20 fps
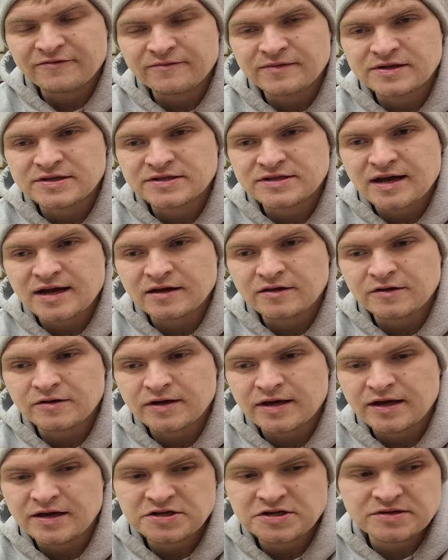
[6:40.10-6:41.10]
from its stock
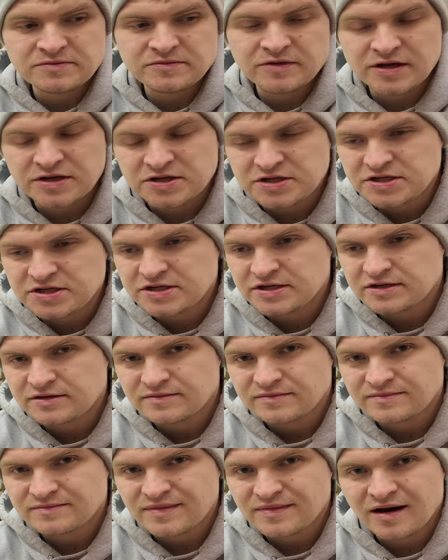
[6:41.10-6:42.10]
location, which
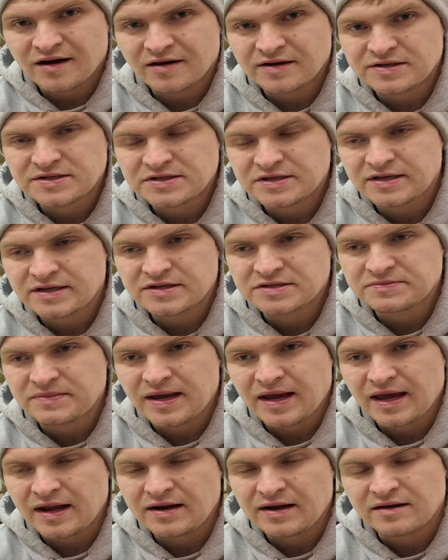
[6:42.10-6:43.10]
honestly doesn't
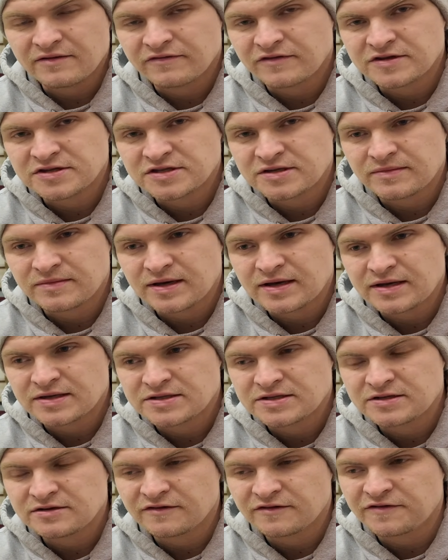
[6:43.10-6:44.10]
make any difference to me. It
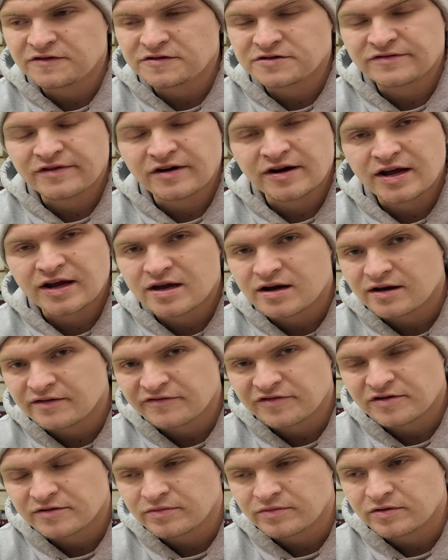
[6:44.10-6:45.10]
still feels very
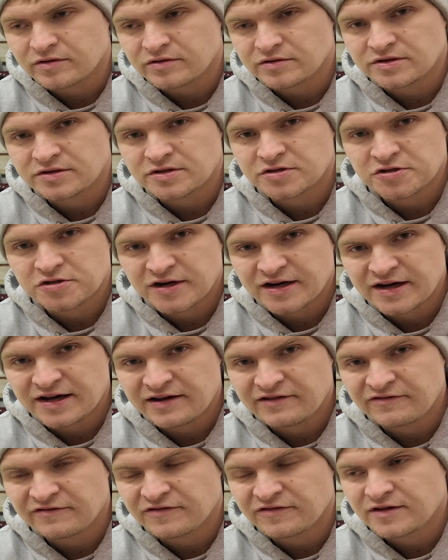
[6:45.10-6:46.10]
comfortable to
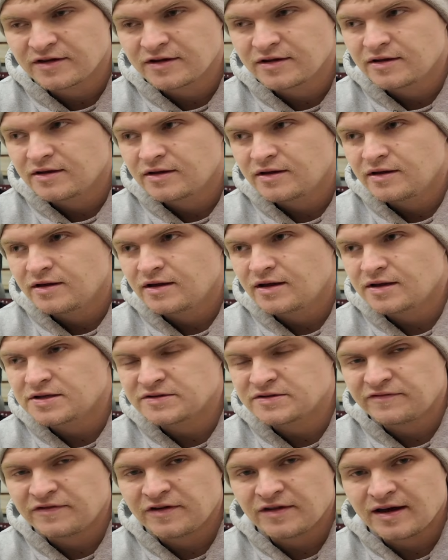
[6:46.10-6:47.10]
drive. It
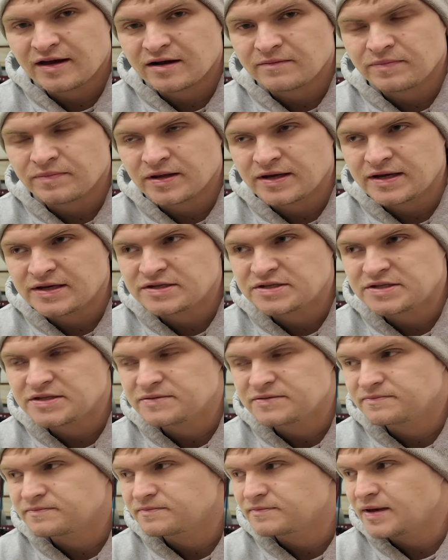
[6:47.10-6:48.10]
doesn't feel out of
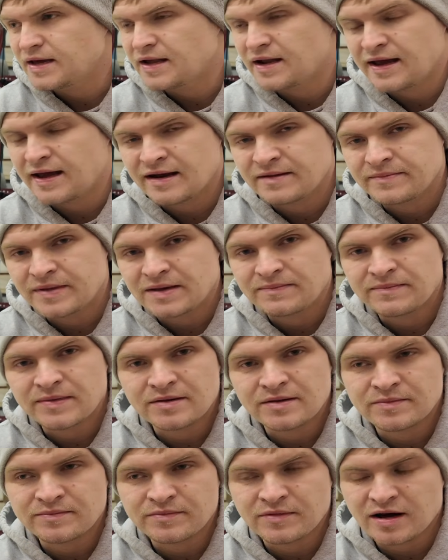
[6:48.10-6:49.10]
place, and I had to make
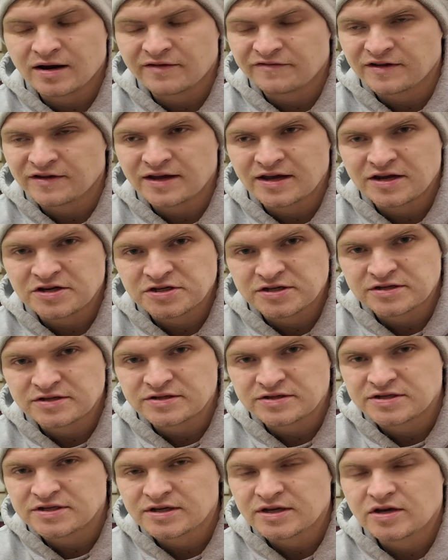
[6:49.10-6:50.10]
minimal
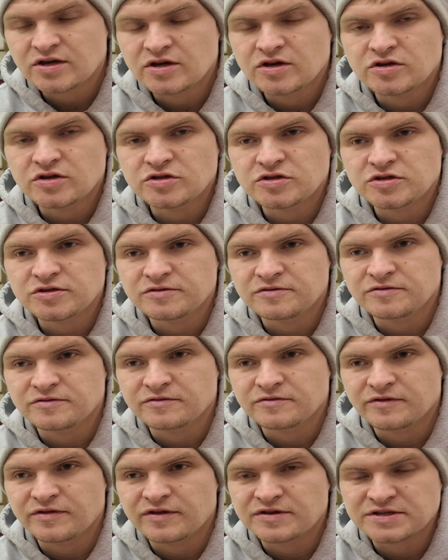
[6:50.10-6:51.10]
modifications
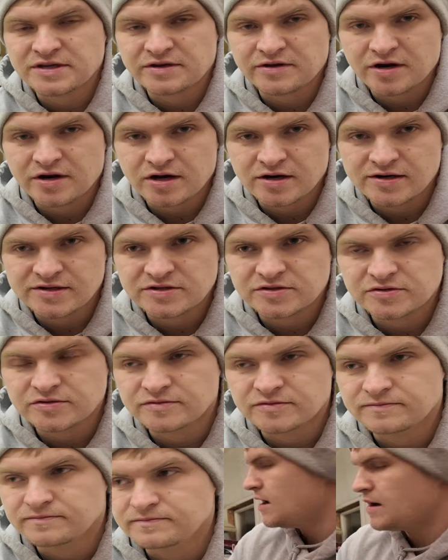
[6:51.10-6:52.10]
to the center
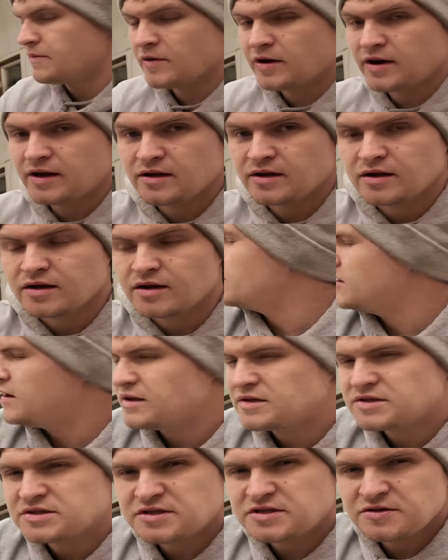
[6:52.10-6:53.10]
console. I'm running, I think
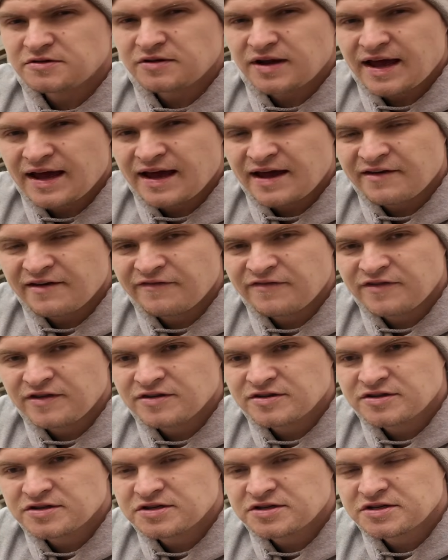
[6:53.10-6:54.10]
it's
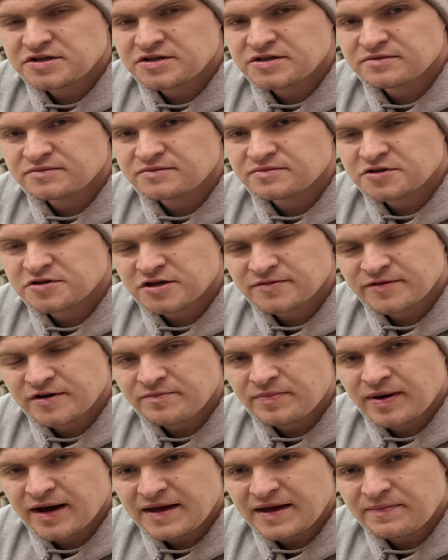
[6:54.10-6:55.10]
2.5-inch
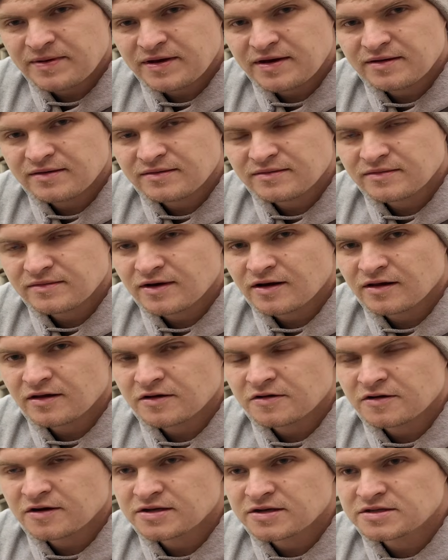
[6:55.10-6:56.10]
turbo piping all
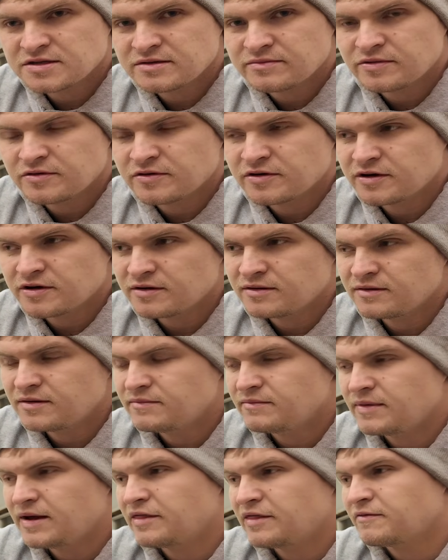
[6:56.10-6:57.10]
across the board.
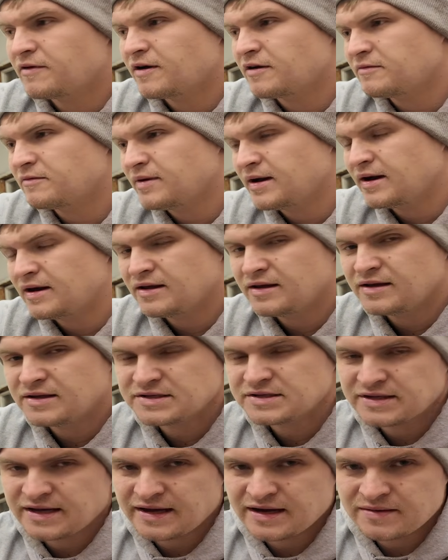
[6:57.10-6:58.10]
My throttle body
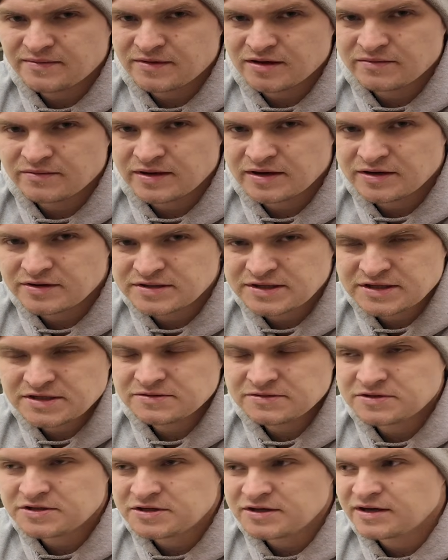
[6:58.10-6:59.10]
is 90 millimeters.
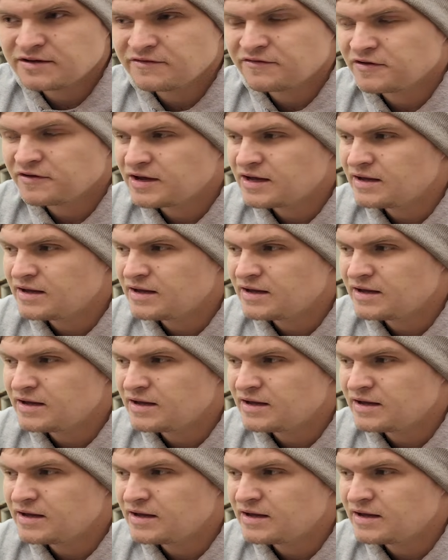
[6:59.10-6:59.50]
That's what you get for